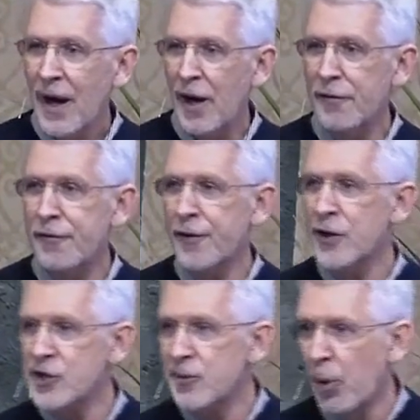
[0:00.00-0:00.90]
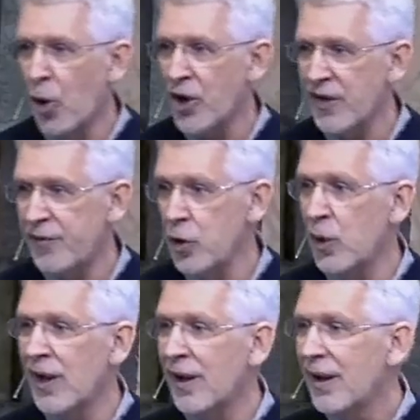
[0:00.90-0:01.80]
a firstborn, if you
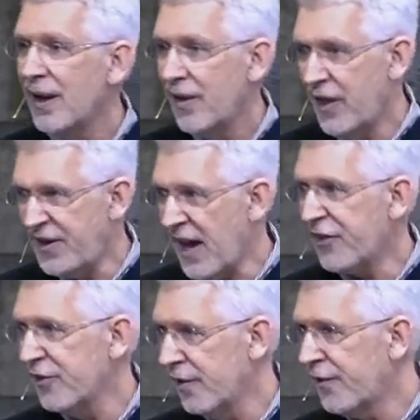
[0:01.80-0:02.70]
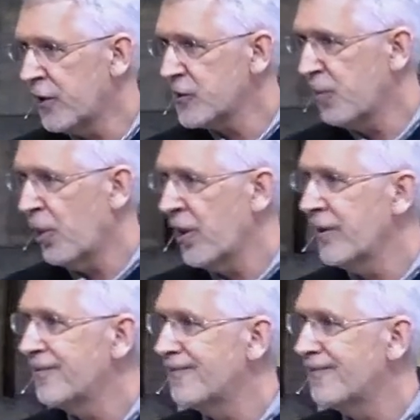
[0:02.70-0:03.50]
will, the death of a firstborn.